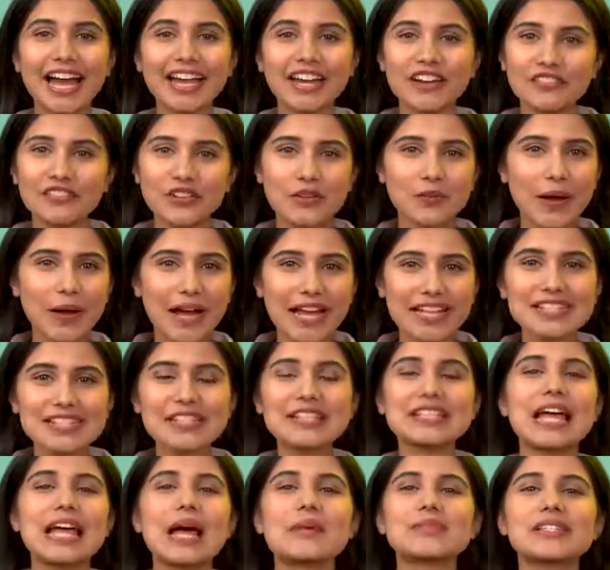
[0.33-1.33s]
Hi everyone,
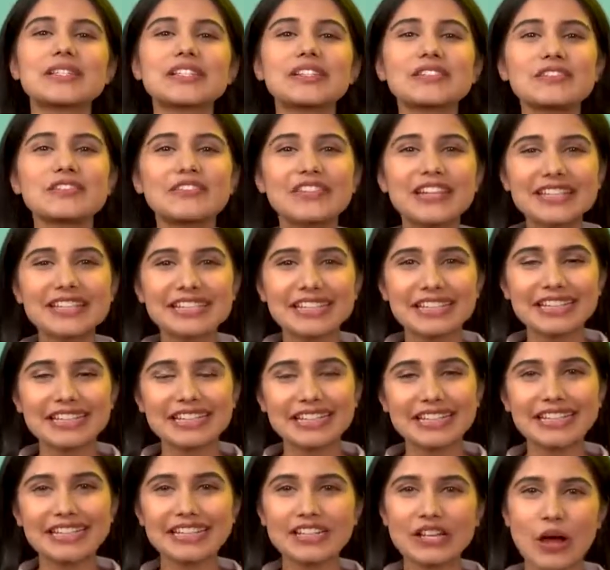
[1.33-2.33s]
so Samsung
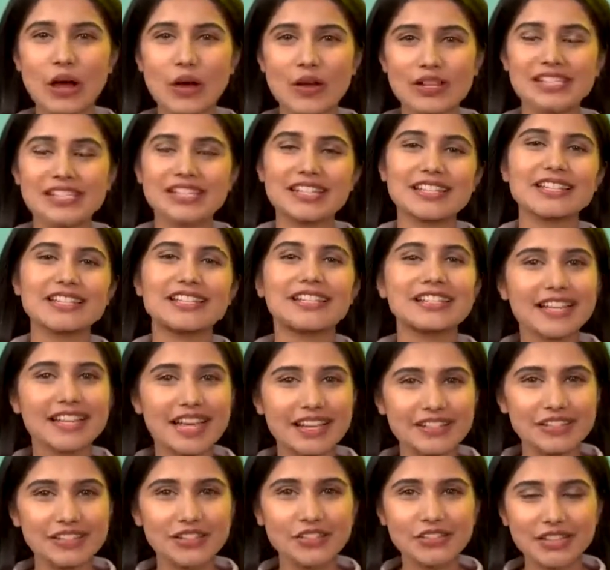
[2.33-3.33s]
recently launched the
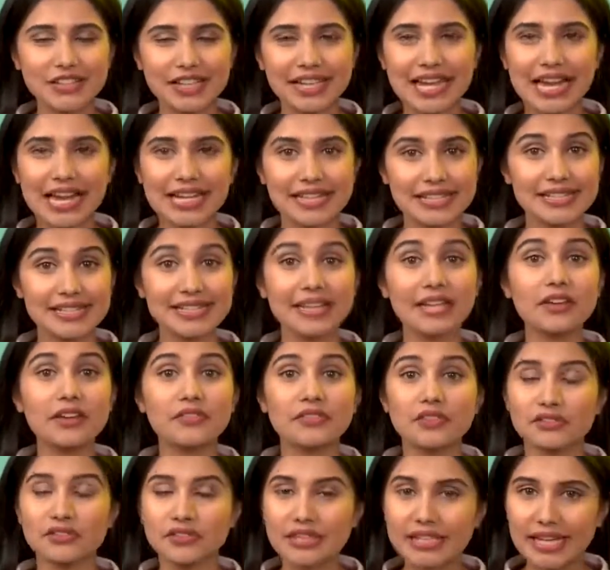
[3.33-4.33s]
successor to the Galaxy
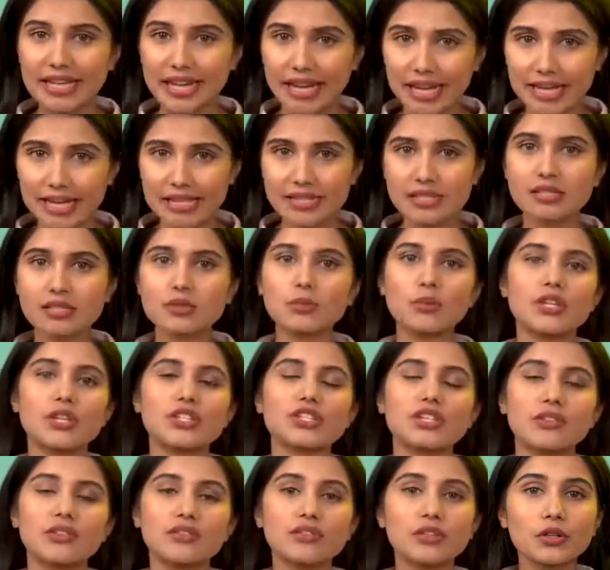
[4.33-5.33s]
A50s,
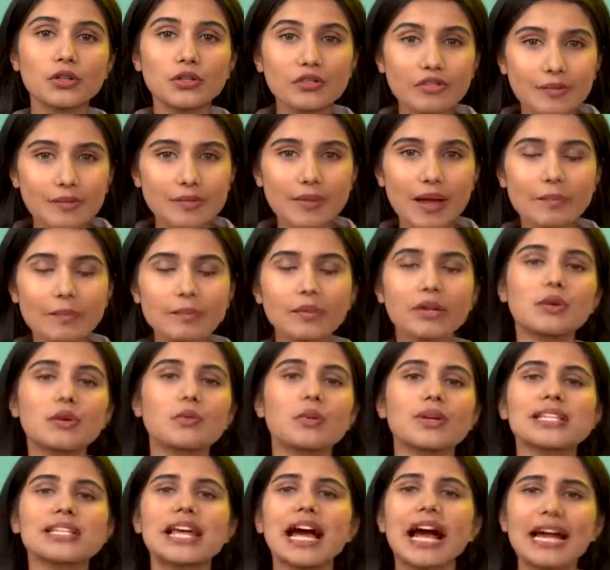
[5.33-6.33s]
which if you remember
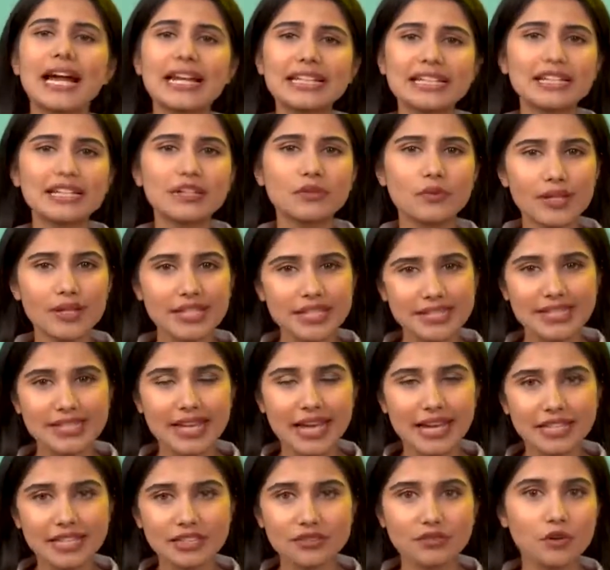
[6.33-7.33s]
was highly
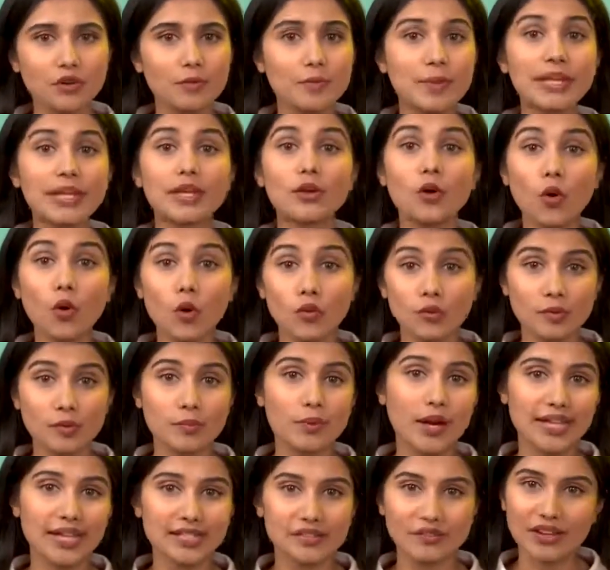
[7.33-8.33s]
criticized for being
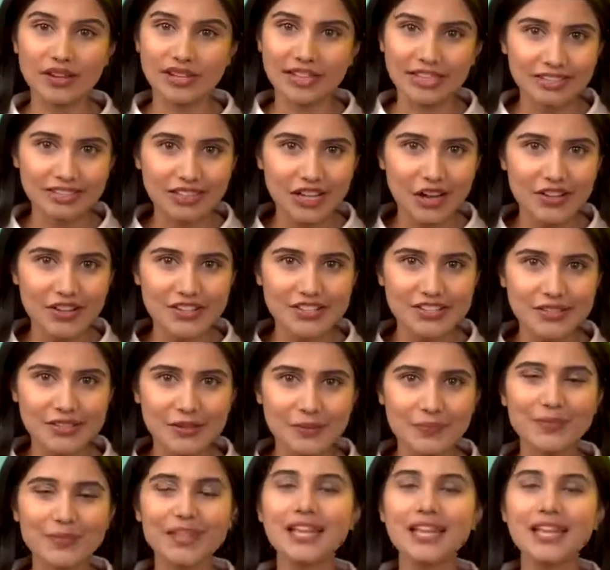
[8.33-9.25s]
overpriced when it launched.